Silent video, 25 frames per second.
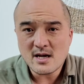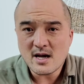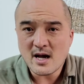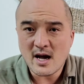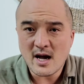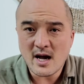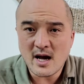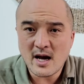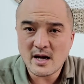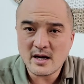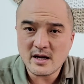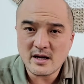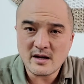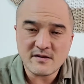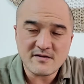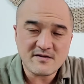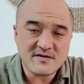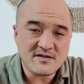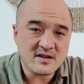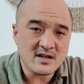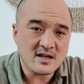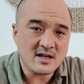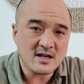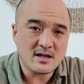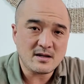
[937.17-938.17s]
And
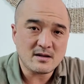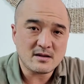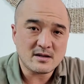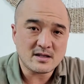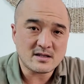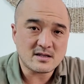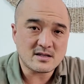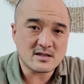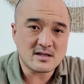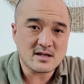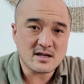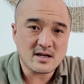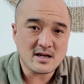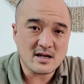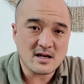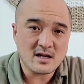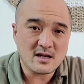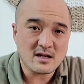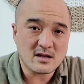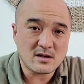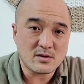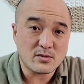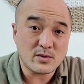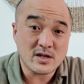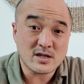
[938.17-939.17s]
if let's
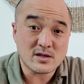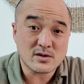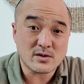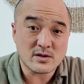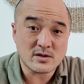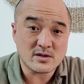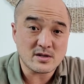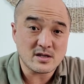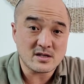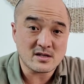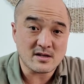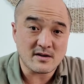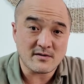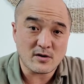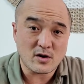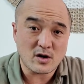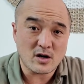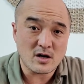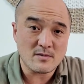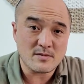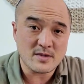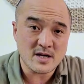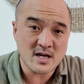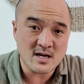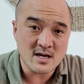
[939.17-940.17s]
say, the resources have
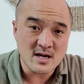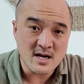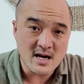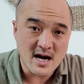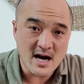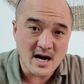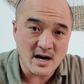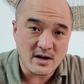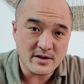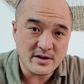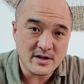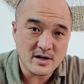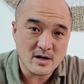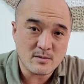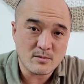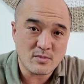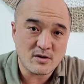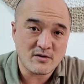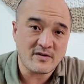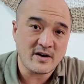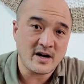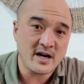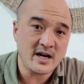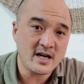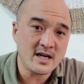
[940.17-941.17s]
already been out there and
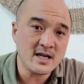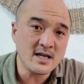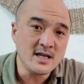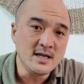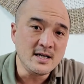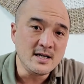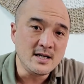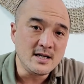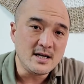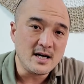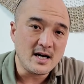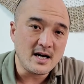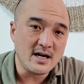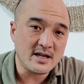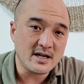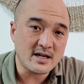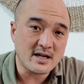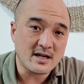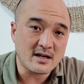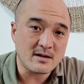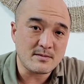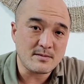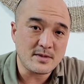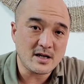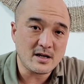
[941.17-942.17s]
provided, I
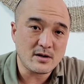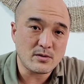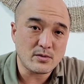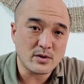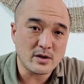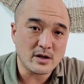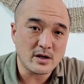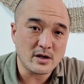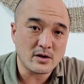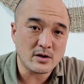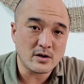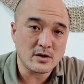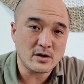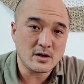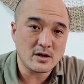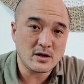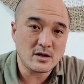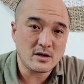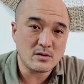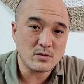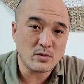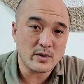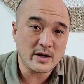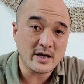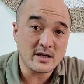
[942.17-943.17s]
think it can be a really
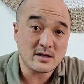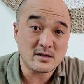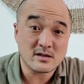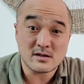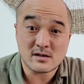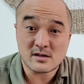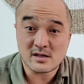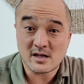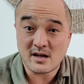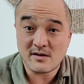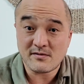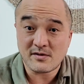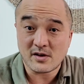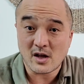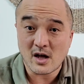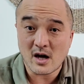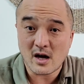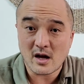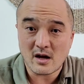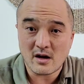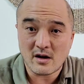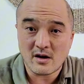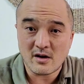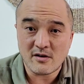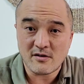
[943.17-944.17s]
good way to save a
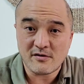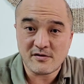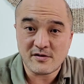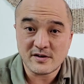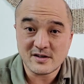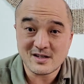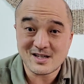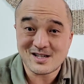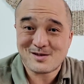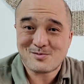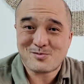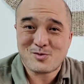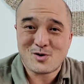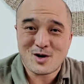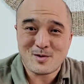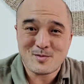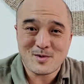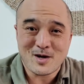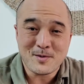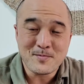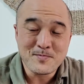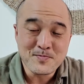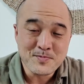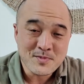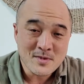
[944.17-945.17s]
lot of
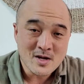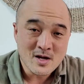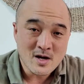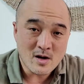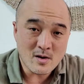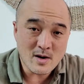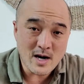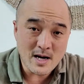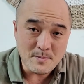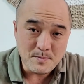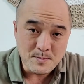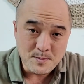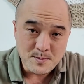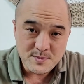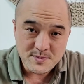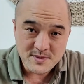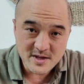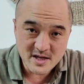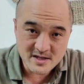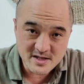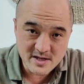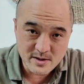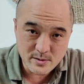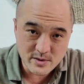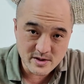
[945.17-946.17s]
disappointment. All right,
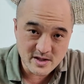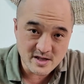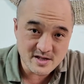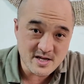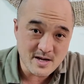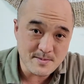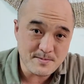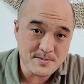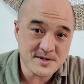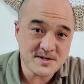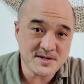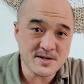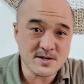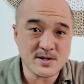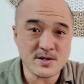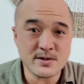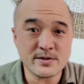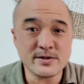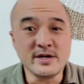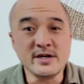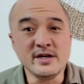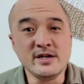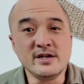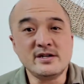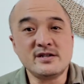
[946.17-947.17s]
that's it with this
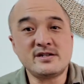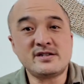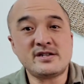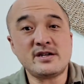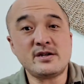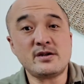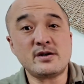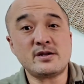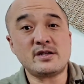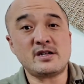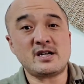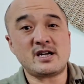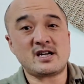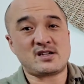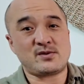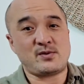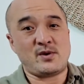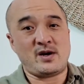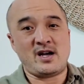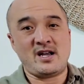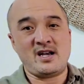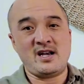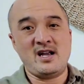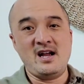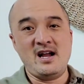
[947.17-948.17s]
episode. See you on the next
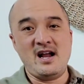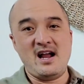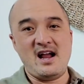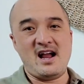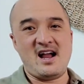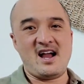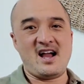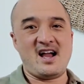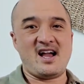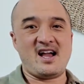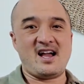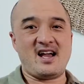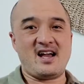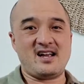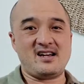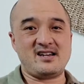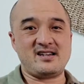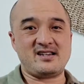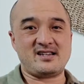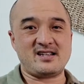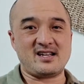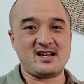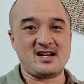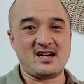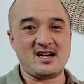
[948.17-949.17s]
one,
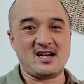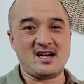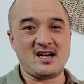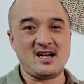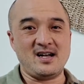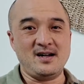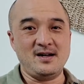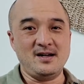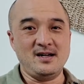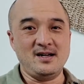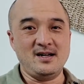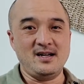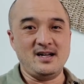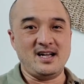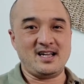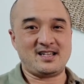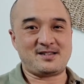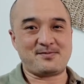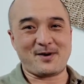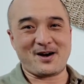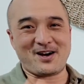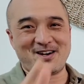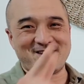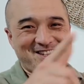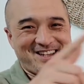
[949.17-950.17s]
and
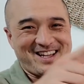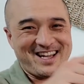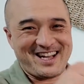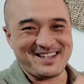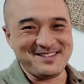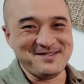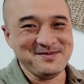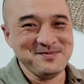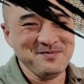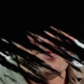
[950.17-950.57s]
inspire delight.